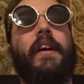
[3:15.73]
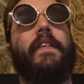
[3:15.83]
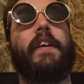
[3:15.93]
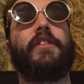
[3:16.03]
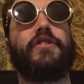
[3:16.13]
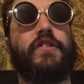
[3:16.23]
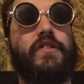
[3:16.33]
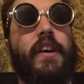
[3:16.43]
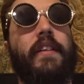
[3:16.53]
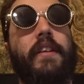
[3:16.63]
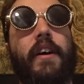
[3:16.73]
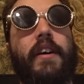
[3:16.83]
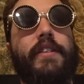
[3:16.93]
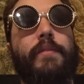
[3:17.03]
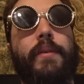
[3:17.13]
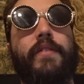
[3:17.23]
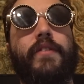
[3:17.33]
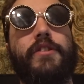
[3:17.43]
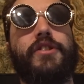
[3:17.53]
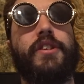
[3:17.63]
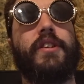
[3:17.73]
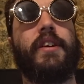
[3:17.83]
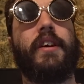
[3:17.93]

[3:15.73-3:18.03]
They could just sell an audiobook version